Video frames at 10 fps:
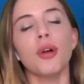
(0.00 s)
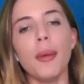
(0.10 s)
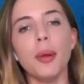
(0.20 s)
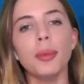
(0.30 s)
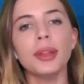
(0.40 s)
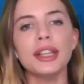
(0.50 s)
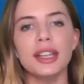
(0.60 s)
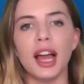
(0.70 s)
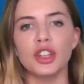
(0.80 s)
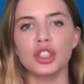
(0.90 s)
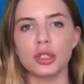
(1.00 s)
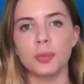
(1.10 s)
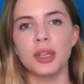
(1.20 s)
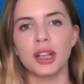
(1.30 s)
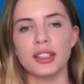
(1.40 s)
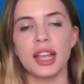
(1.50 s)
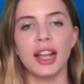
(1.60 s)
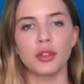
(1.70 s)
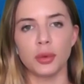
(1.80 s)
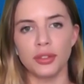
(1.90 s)
Probably not, just because,
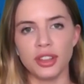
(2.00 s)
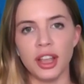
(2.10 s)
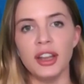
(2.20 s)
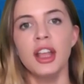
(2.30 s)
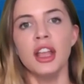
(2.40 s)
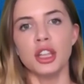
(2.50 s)
as we've said,